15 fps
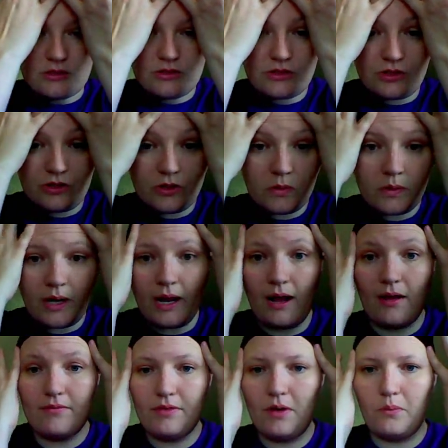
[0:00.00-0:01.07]
so you don't
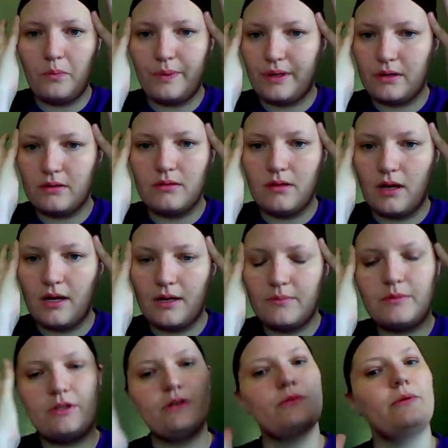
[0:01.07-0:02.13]
have that weird
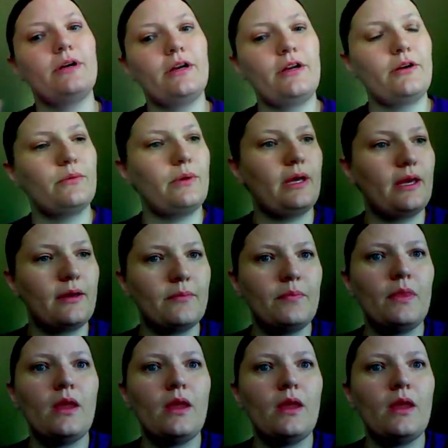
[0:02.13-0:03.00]
line when you're wearing your wig.